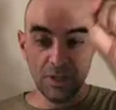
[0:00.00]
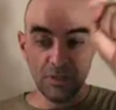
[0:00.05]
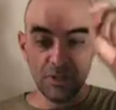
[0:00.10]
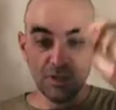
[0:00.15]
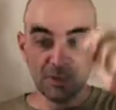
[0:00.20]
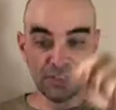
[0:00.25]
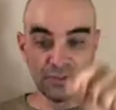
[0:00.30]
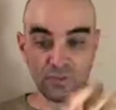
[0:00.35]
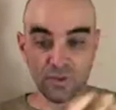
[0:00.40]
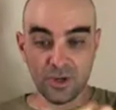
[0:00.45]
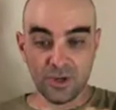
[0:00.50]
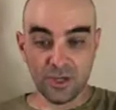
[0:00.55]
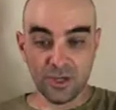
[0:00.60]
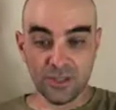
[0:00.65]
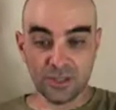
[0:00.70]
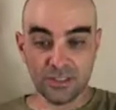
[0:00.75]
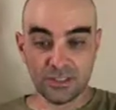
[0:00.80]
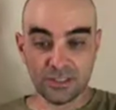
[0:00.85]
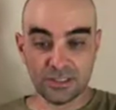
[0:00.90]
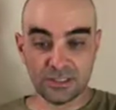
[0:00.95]
This
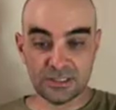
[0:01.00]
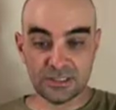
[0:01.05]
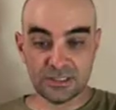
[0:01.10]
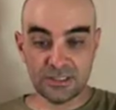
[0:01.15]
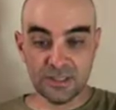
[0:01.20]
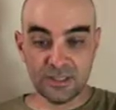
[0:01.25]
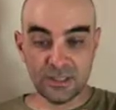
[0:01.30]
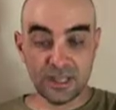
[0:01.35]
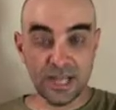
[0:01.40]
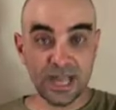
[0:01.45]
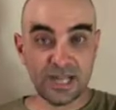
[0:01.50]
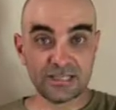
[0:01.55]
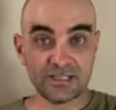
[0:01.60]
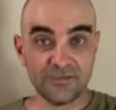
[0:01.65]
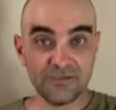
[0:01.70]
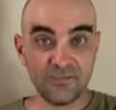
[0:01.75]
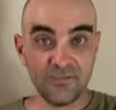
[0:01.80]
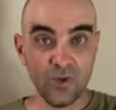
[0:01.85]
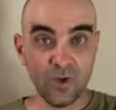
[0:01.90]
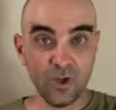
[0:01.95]
was
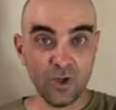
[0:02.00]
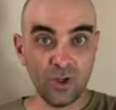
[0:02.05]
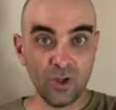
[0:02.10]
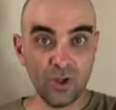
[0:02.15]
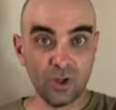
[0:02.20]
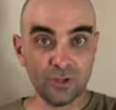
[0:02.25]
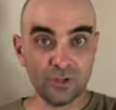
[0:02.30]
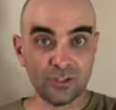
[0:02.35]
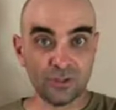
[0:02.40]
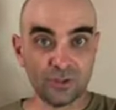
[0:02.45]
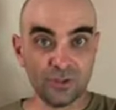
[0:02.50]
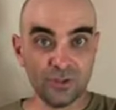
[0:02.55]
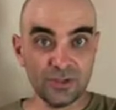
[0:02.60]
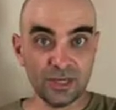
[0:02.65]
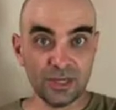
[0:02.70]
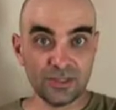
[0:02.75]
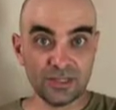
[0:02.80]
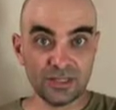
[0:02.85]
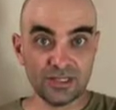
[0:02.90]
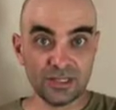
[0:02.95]
last fall, so
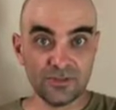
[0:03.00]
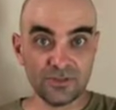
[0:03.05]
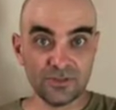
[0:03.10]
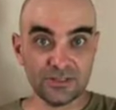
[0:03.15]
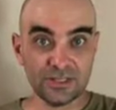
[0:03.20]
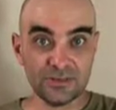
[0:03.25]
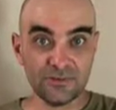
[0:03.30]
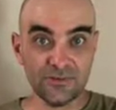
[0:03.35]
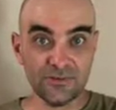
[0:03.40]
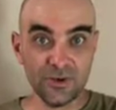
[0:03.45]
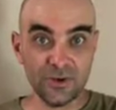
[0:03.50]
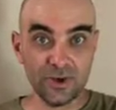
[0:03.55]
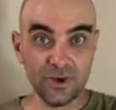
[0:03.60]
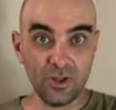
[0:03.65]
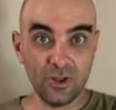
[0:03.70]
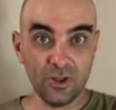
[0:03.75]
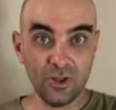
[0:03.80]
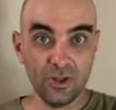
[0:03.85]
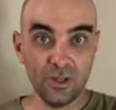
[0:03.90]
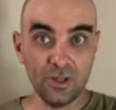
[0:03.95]
2017
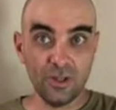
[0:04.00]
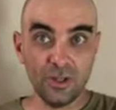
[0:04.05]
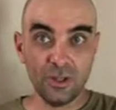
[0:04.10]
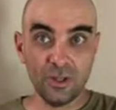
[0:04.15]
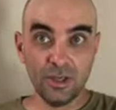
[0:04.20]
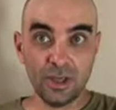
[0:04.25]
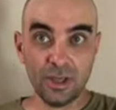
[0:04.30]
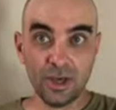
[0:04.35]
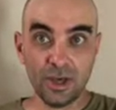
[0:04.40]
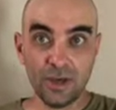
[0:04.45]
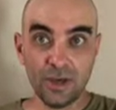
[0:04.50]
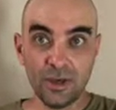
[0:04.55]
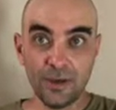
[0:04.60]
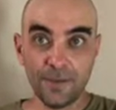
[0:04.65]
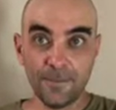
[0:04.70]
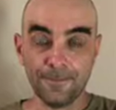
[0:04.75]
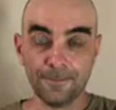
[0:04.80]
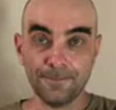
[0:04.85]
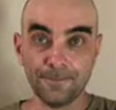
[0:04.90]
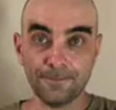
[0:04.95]
fall.
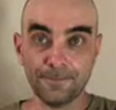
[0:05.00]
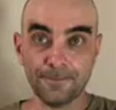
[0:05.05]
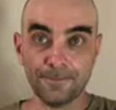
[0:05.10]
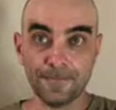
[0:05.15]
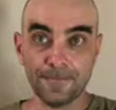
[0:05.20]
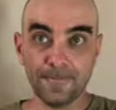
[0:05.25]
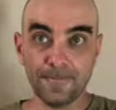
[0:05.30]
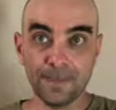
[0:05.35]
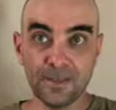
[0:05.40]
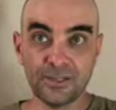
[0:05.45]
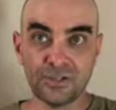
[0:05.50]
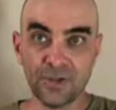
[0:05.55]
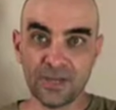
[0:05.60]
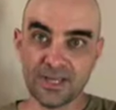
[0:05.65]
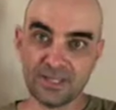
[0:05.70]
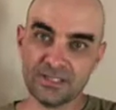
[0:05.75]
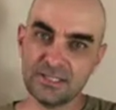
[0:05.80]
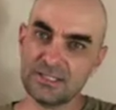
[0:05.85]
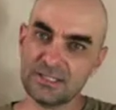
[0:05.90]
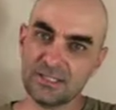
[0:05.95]
So I
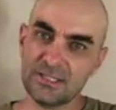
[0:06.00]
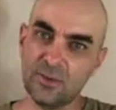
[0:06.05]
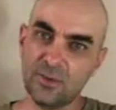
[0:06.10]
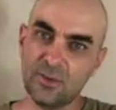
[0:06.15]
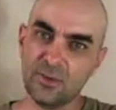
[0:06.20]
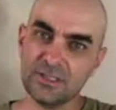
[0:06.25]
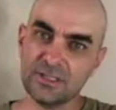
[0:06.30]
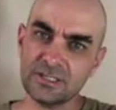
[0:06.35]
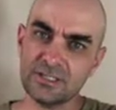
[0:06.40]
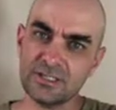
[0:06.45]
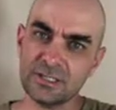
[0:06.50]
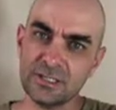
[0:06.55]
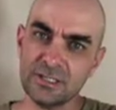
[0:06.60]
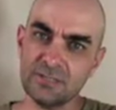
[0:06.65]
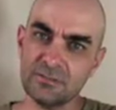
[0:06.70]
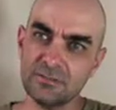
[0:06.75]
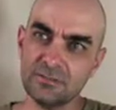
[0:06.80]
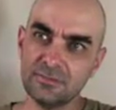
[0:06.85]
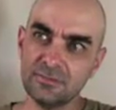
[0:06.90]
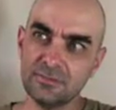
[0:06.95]
guess this is the oldest
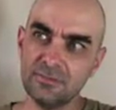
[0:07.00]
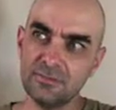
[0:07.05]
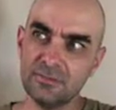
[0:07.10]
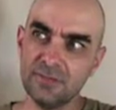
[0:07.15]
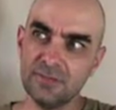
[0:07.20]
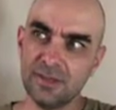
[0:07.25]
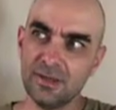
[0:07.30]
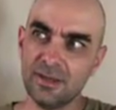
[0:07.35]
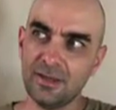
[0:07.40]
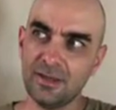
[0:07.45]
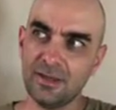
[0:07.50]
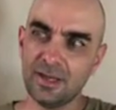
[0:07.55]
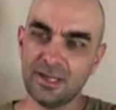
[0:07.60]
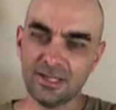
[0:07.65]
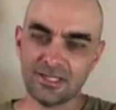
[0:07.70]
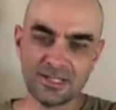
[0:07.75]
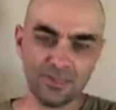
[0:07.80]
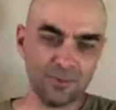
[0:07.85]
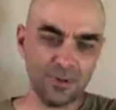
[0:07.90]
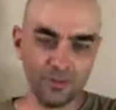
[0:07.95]
tea. I
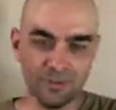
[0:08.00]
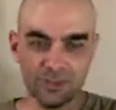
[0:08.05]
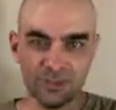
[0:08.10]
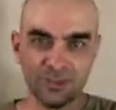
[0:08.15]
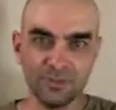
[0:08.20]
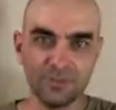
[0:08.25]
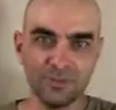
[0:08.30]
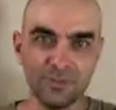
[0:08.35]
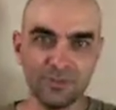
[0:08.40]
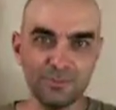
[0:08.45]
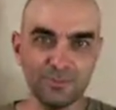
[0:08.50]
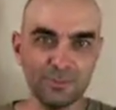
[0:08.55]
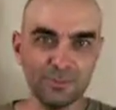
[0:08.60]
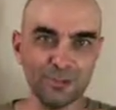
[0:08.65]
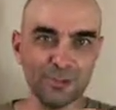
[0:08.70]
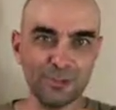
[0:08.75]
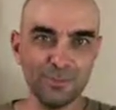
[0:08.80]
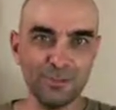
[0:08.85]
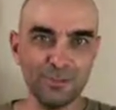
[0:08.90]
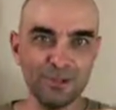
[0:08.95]
guess I probably should
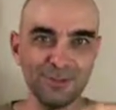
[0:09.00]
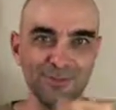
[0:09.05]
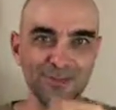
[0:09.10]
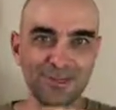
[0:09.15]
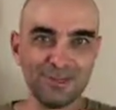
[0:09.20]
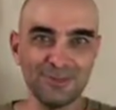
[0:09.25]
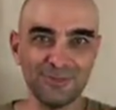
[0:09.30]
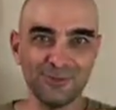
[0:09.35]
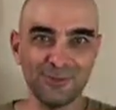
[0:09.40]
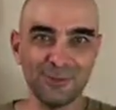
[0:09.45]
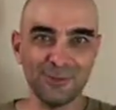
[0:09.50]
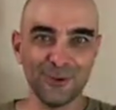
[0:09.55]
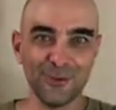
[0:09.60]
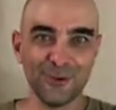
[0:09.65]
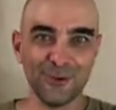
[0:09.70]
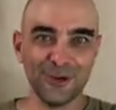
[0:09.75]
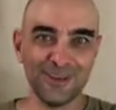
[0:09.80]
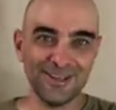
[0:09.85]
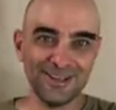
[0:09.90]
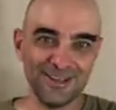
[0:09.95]
have put them in a different
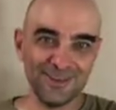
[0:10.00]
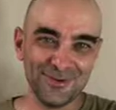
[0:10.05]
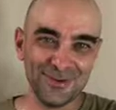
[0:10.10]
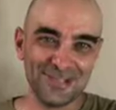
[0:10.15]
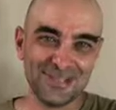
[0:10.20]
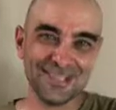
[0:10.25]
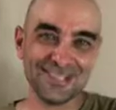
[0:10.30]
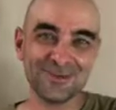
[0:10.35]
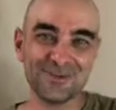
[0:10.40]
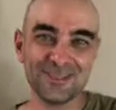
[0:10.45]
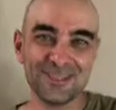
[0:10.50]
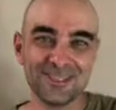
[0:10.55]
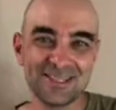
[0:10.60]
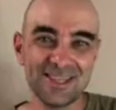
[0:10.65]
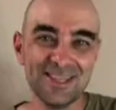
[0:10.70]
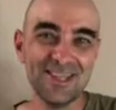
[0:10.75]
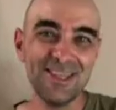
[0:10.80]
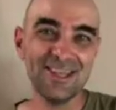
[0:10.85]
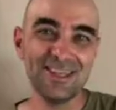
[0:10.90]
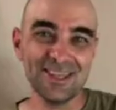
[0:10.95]
order. Anyways, this
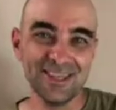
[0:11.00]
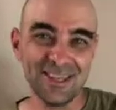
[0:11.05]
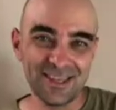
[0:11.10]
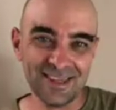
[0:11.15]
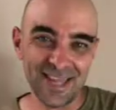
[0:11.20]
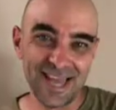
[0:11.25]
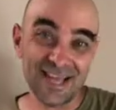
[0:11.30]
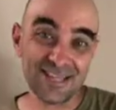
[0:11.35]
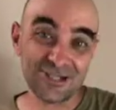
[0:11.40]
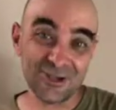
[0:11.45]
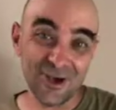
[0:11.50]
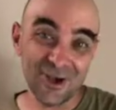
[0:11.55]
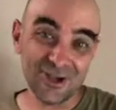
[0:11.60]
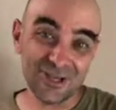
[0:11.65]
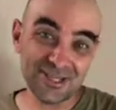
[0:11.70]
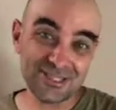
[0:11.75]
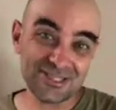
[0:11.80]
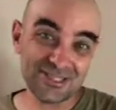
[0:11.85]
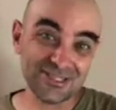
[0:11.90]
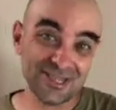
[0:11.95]
was last
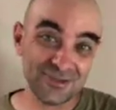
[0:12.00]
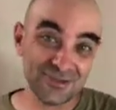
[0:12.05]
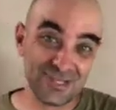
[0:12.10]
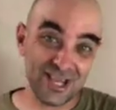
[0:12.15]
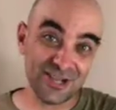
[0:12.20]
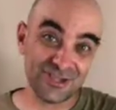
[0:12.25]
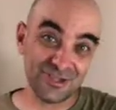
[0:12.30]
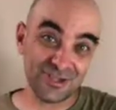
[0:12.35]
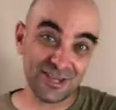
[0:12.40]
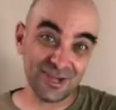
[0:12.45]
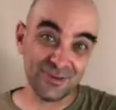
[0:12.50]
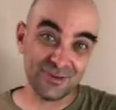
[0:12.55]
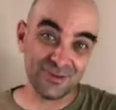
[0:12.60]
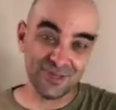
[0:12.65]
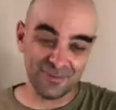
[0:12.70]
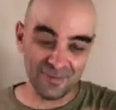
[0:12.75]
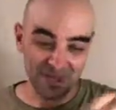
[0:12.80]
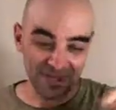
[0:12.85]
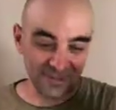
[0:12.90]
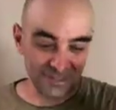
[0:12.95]
August, and I was actually there when
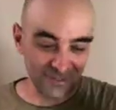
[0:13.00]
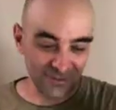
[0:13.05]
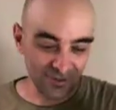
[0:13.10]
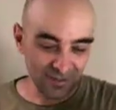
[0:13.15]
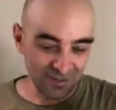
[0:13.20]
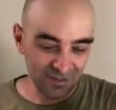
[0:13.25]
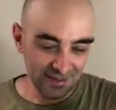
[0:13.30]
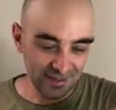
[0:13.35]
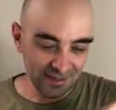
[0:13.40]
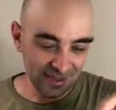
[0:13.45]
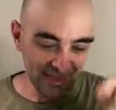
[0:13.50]
they made this one.